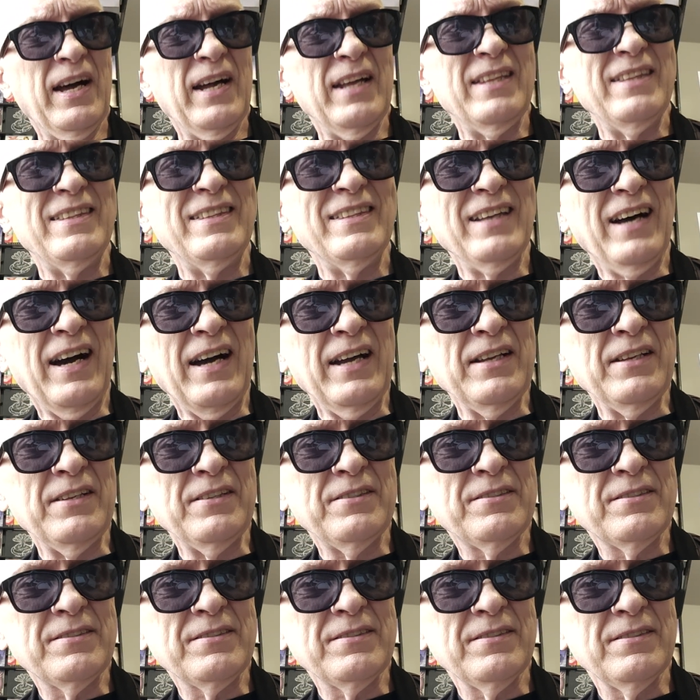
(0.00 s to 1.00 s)
a
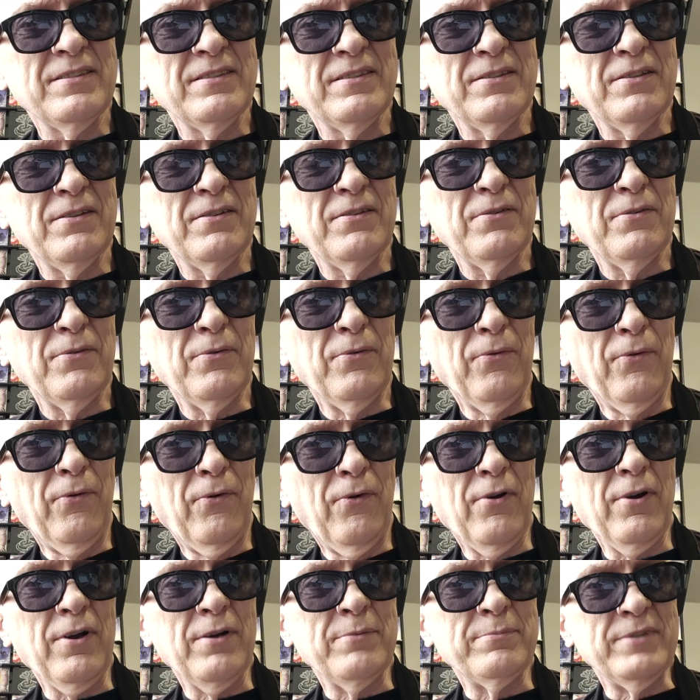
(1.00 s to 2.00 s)
nice,
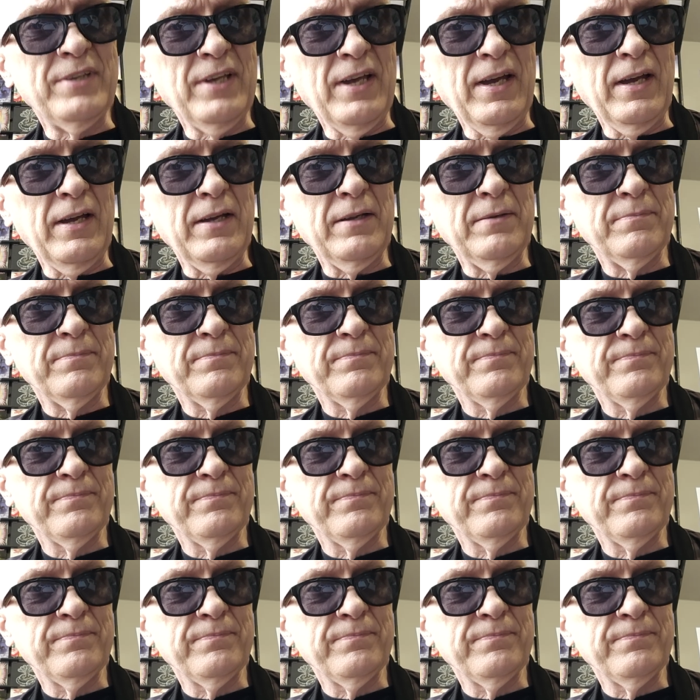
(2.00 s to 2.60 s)
warm day.